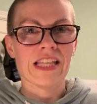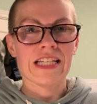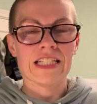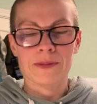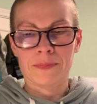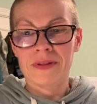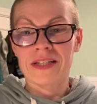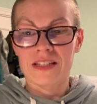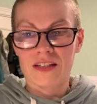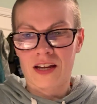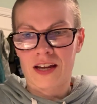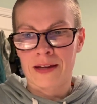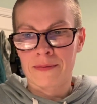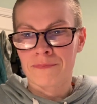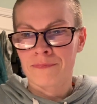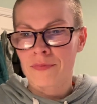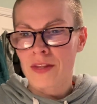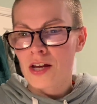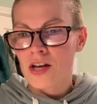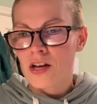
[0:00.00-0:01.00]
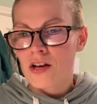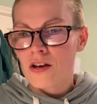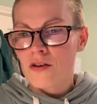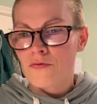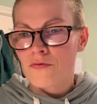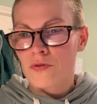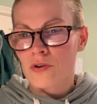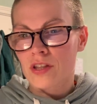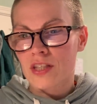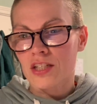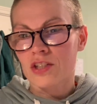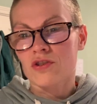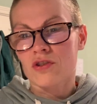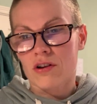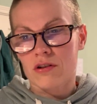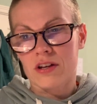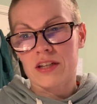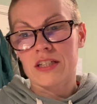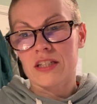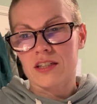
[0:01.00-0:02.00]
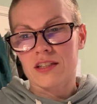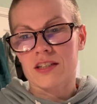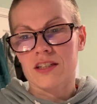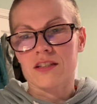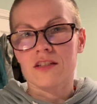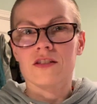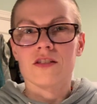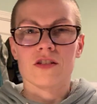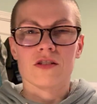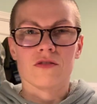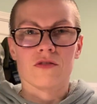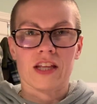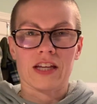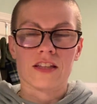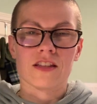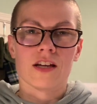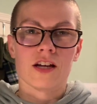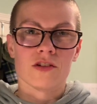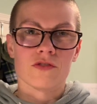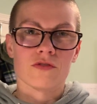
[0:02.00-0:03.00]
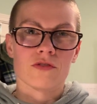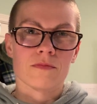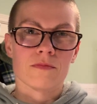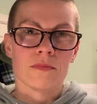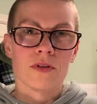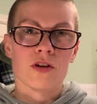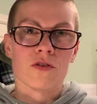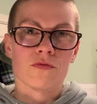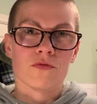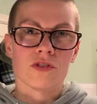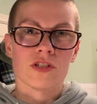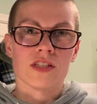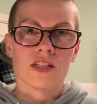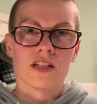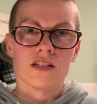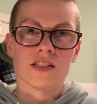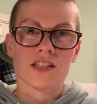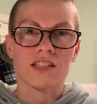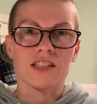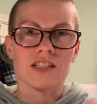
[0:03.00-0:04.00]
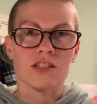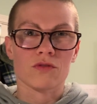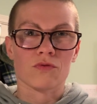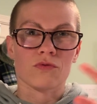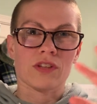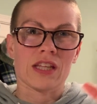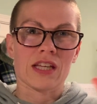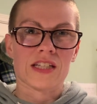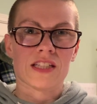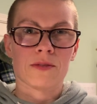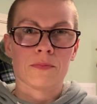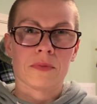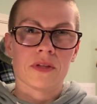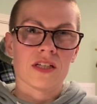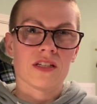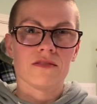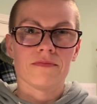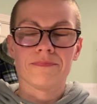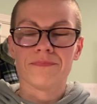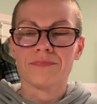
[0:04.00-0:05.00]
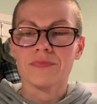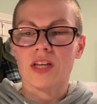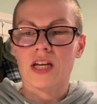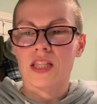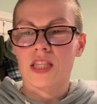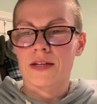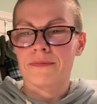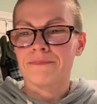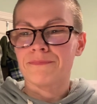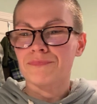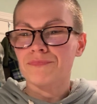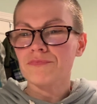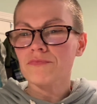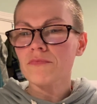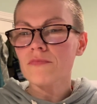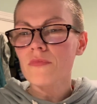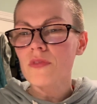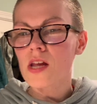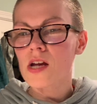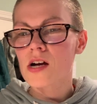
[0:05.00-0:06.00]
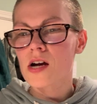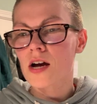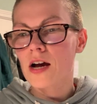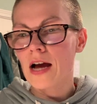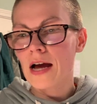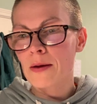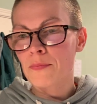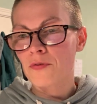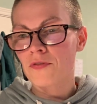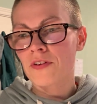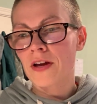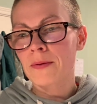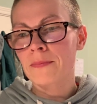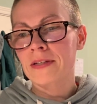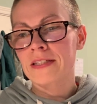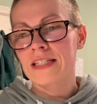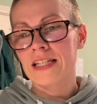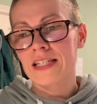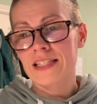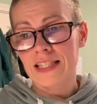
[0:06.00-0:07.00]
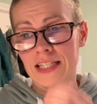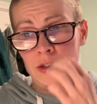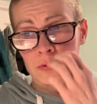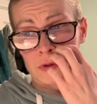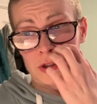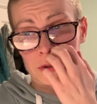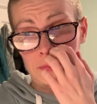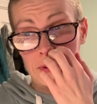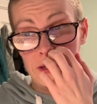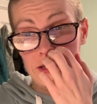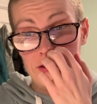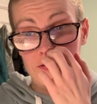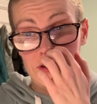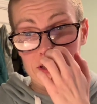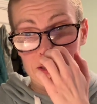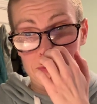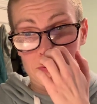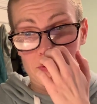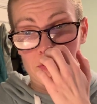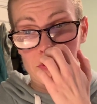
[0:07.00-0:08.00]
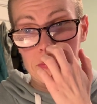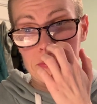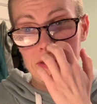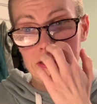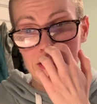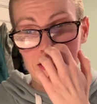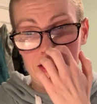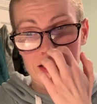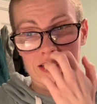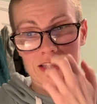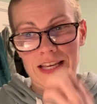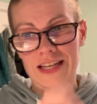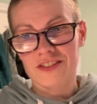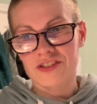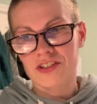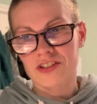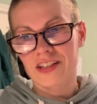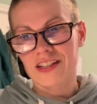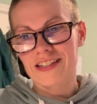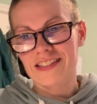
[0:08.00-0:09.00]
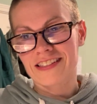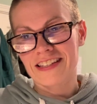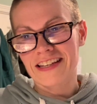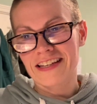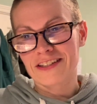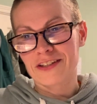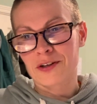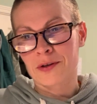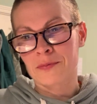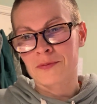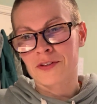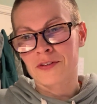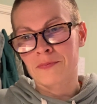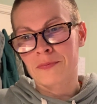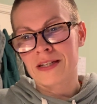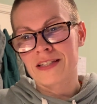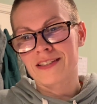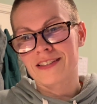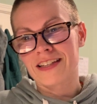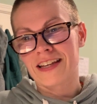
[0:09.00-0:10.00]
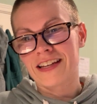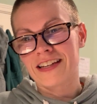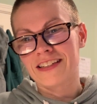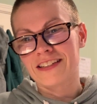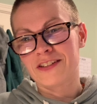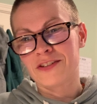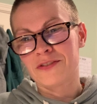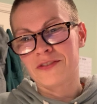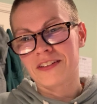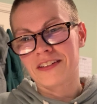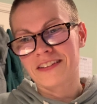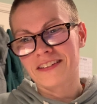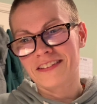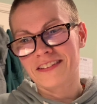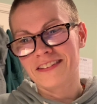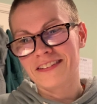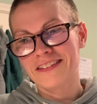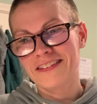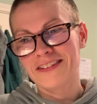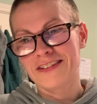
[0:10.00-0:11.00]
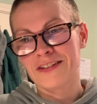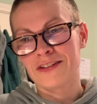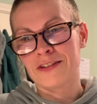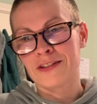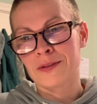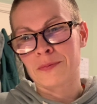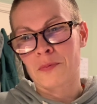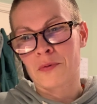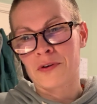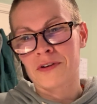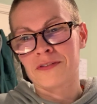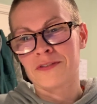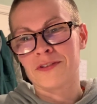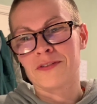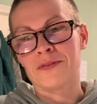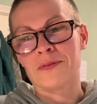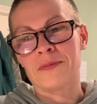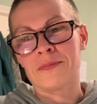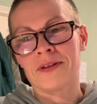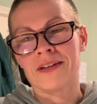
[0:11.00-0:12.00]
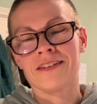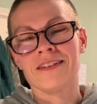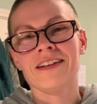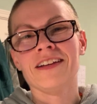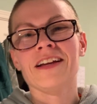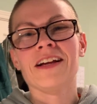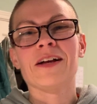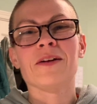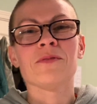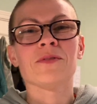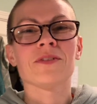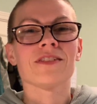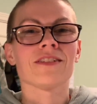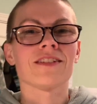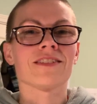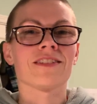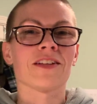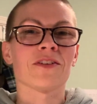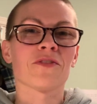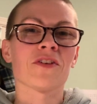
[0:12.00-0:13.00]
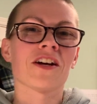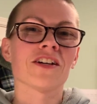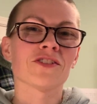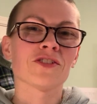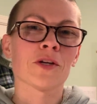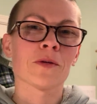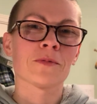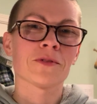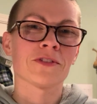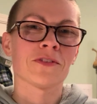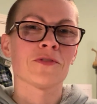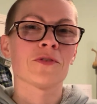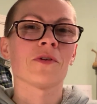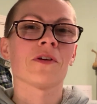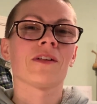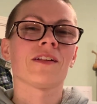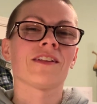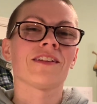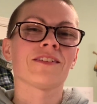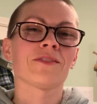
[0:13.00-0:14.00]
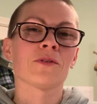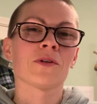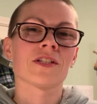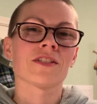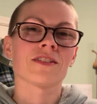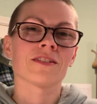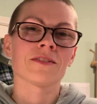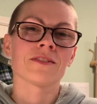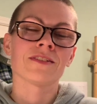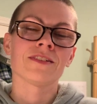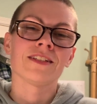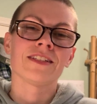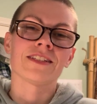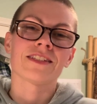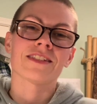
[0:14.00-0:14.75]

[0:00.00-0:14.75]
split time for this stroking distance, so like the 100 meter freestyle distance relay split kind of thing. I provide my take slash perspective on his performance and contextualize it in terms of my staying tuned in to the sport of swimming. I'm gonna start this off. Kyle Chalmers, if you're watching,